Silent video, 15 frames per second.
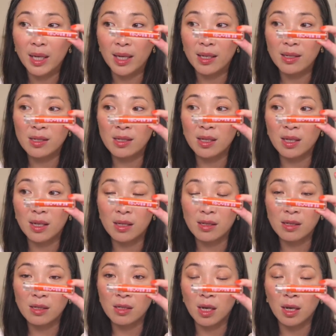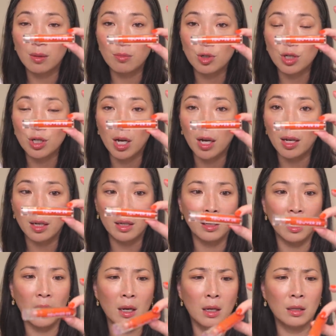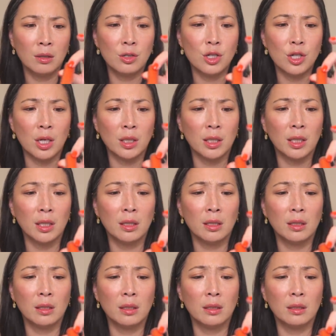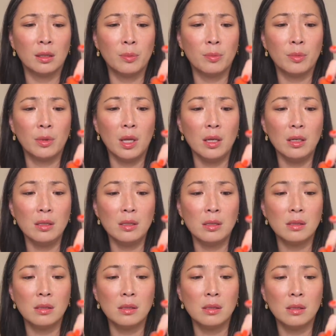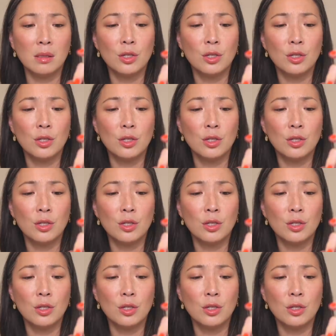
is this um, Shine On Jelly Lip Gloss?